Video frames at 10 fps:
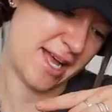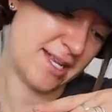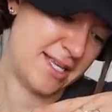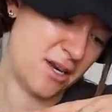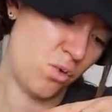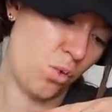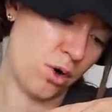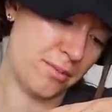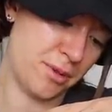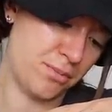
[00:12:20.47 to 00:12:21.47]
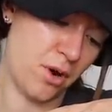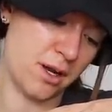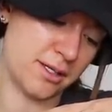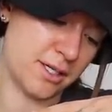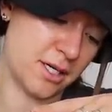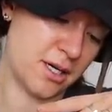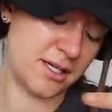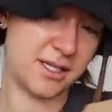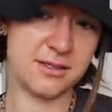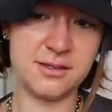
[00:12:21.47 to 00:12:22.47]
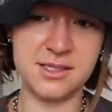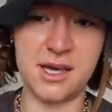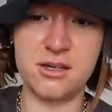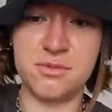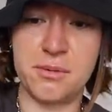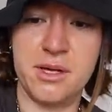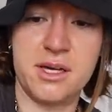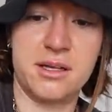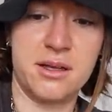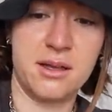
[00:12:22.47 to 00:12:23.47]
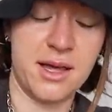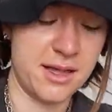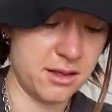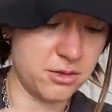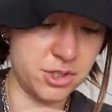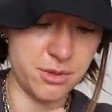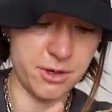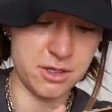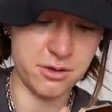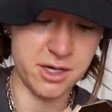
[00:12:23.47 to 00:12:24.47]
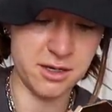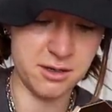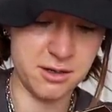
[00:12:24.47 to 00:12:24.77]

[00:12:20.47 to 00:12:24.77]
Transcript: Instant warmth bronzer. It doesn't say, there's probably like a, a light little shimmer to it.